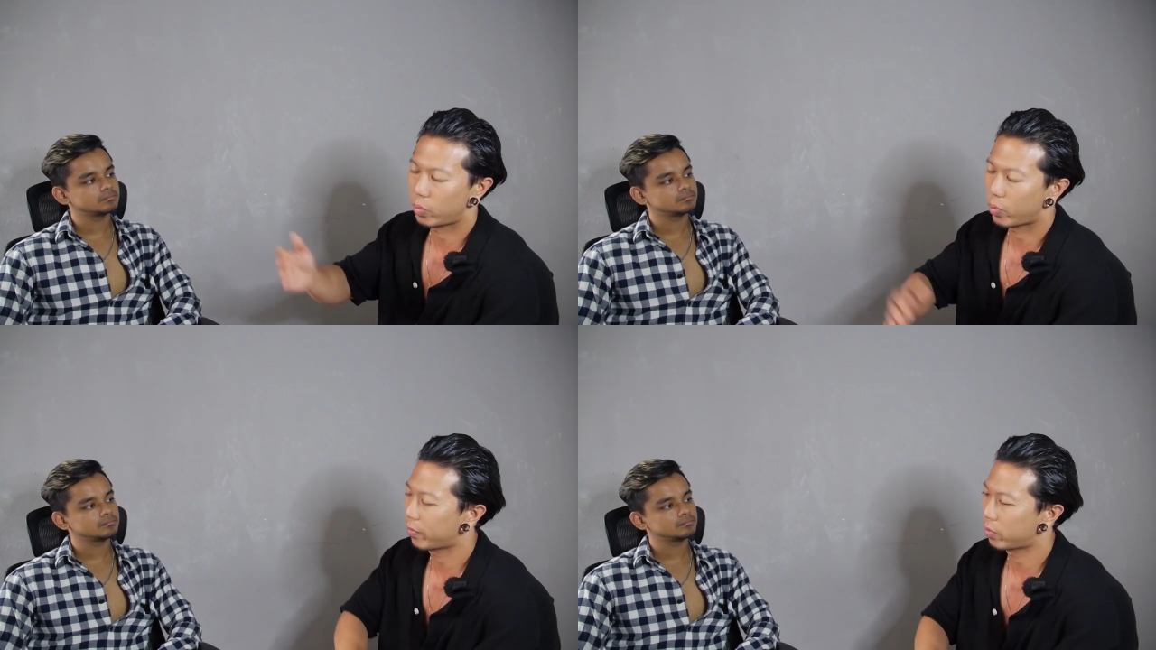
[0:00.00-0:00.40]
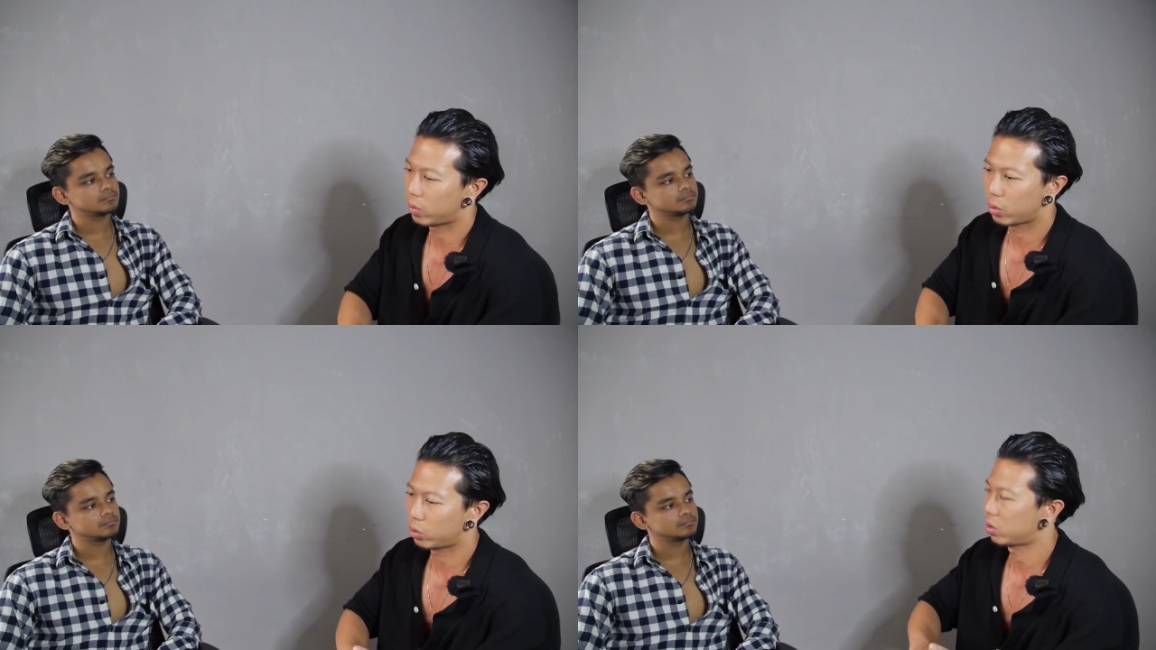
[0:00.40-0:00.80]

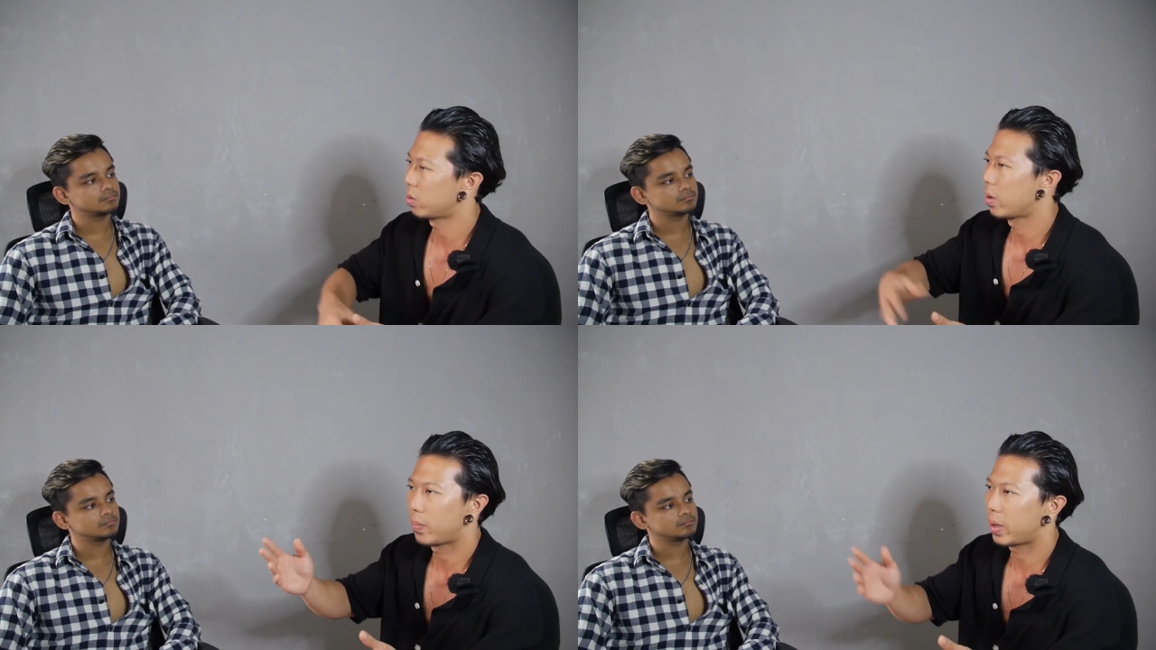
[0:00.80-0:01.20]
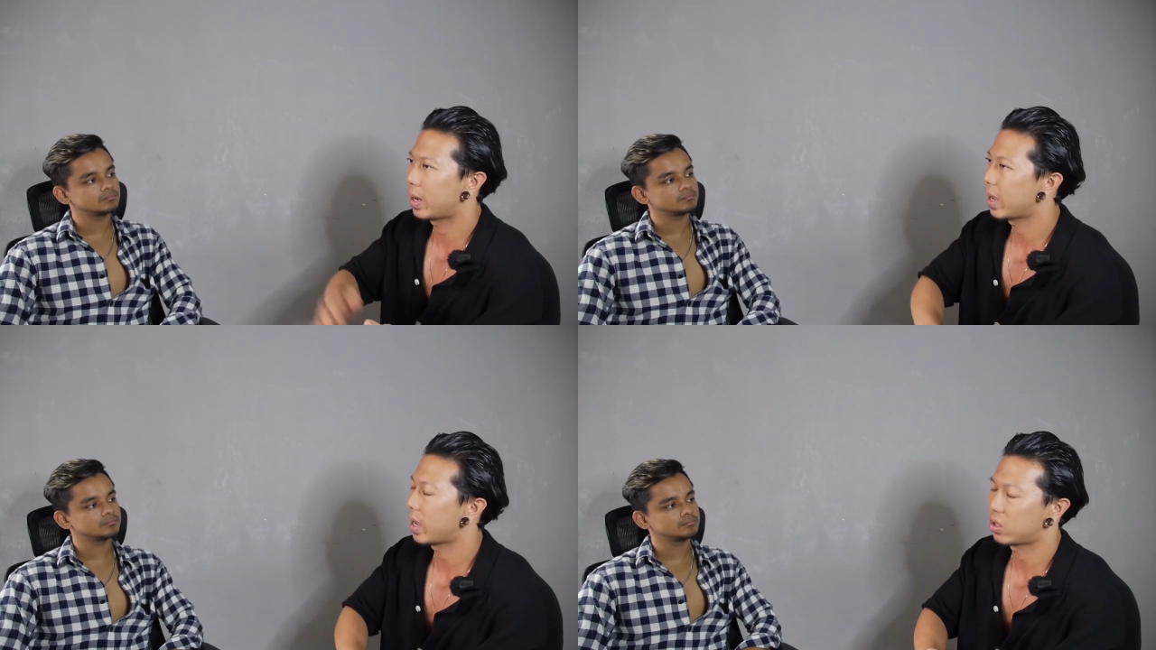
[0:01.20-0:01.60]
Speaker 1: referrals,
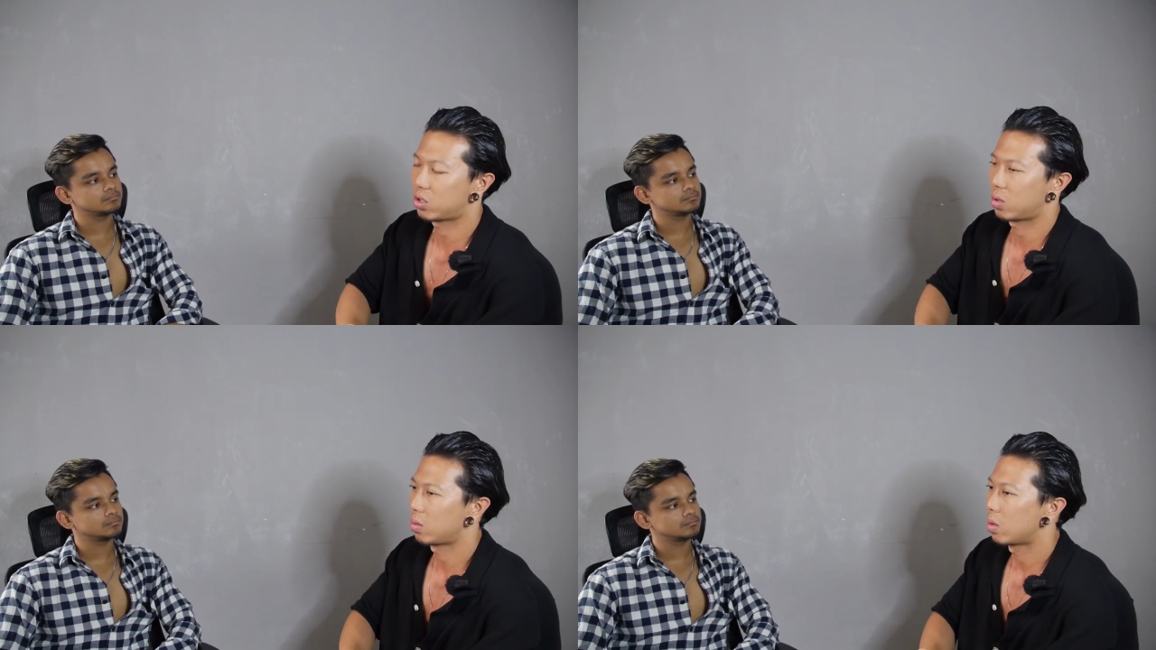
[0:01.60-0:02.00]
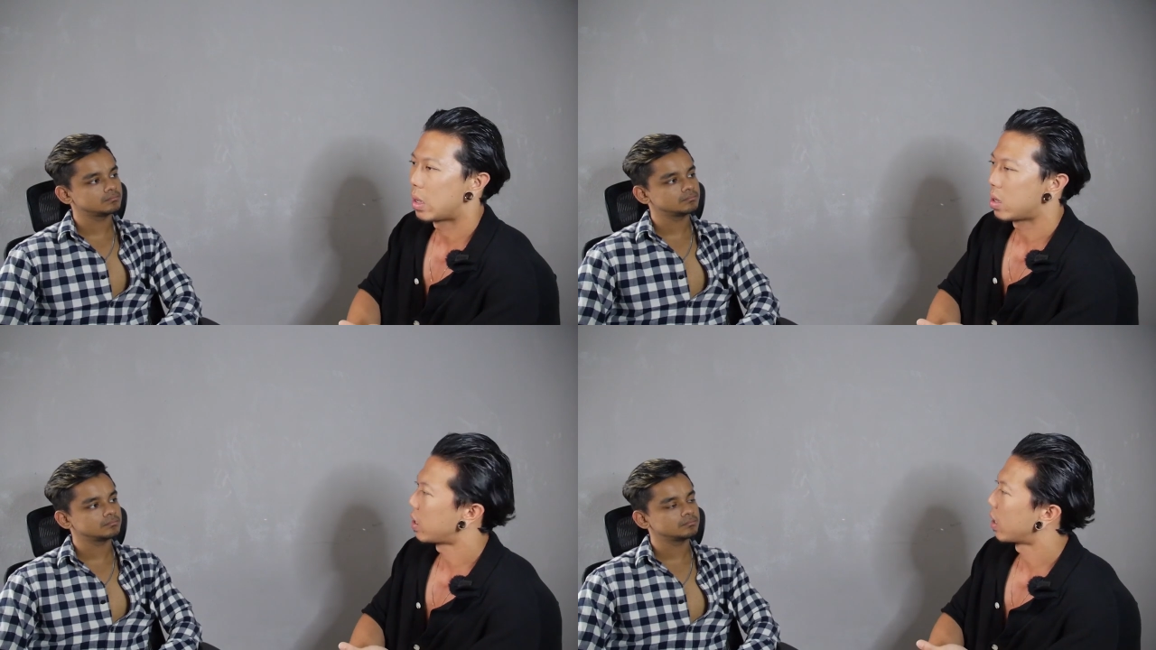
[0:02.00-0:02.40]
paid ads,
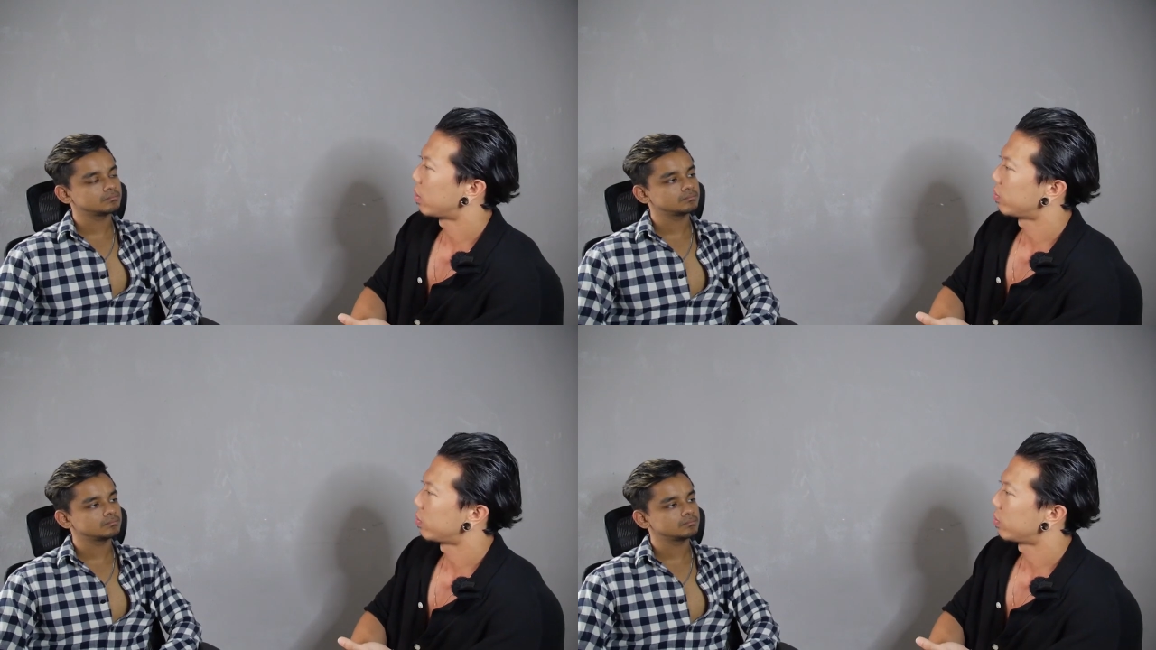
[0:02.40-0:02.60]
yeah,